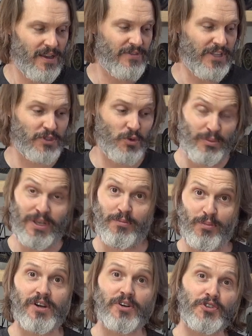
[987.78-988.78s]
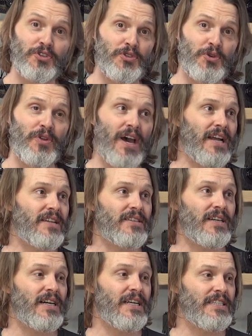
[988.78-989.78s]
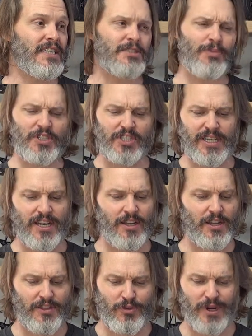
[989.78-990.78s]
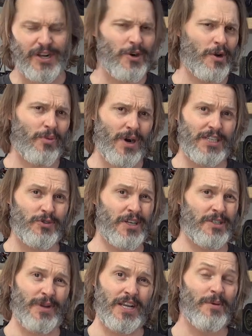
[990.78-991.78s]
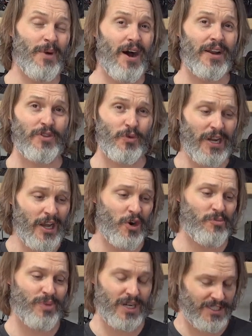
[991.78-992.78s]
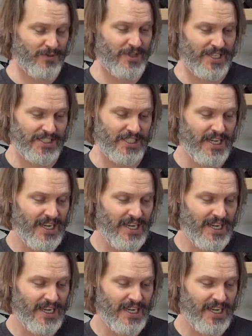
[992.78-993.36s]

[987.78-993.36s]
this would be the printer to do that. Especially in a $300 price range. I mean, come on, $300 for this